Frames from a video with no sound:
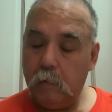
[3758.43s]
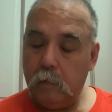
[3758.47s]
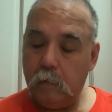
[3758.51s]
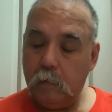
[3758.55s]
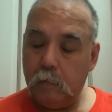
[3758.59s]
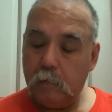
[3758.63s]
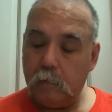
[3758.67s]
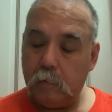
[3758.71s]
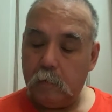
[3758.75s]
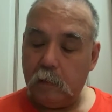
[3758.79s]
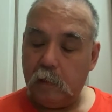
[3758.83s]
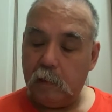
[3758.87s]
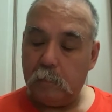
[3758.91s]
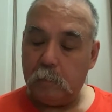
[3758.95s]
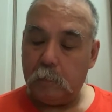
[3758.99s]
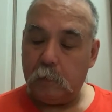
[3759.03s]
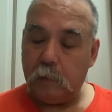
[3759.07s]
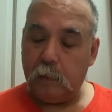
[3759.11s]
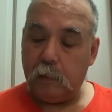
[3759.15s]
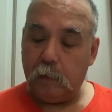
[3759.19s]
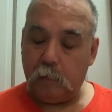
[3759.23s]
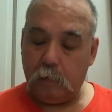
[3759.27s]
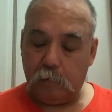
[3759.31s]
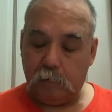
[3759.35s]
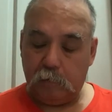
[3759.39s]
So this pin
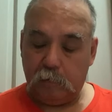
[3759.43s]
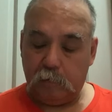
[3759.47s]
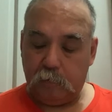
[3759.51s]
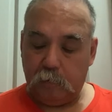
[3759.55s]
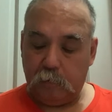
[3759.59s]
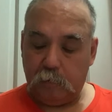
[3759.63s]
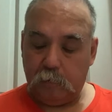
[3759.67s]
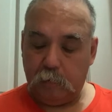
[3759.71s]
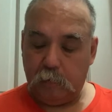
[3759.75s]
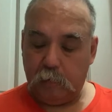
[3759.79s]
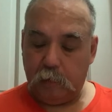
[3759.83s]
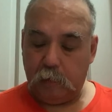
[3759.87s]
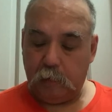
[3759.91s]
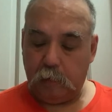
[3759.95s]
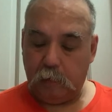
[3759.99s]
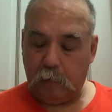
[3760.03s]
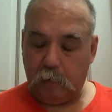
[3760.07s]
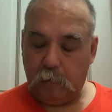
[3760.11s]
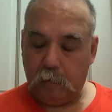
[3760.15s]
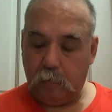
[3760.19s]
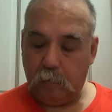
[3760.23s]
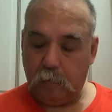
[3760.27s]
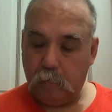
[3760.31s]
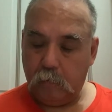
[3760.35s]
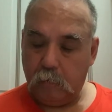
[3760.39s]
goes through to here.